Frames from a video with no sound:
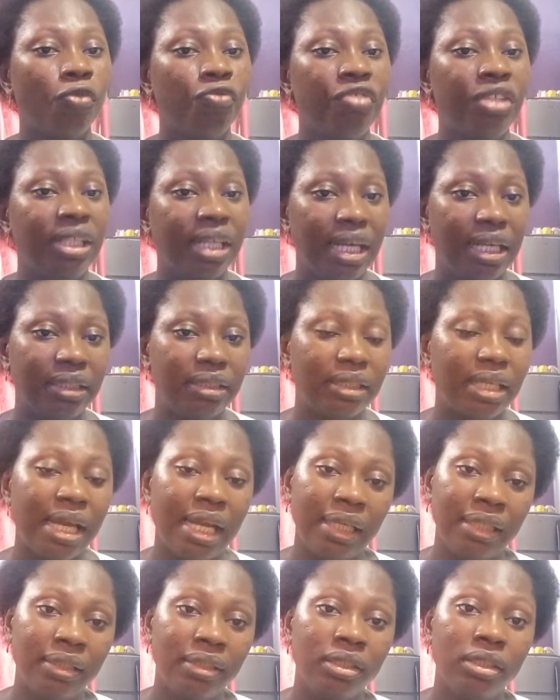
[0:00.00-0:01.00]
readers
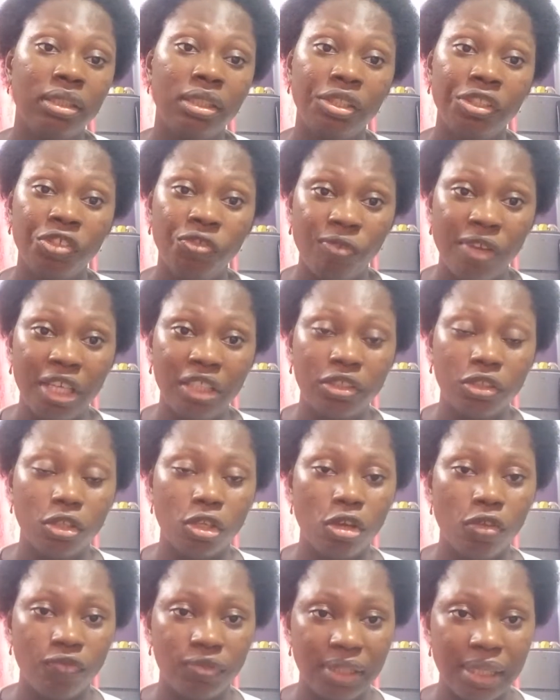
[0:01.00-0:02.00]
and the rest
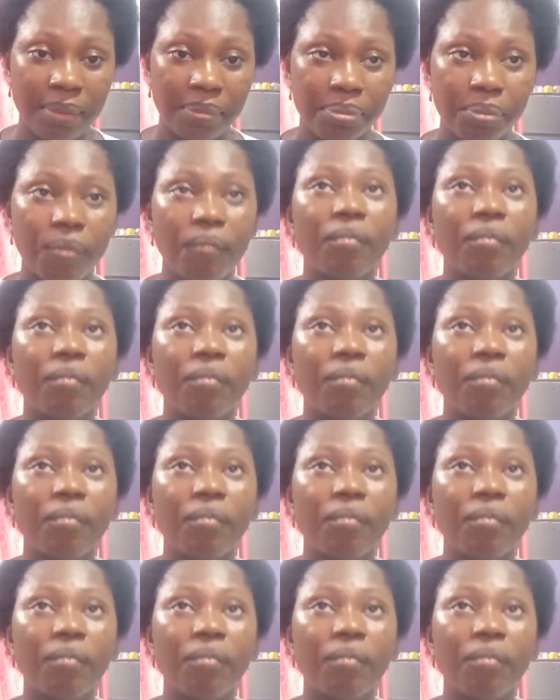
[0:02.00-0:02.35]
of them.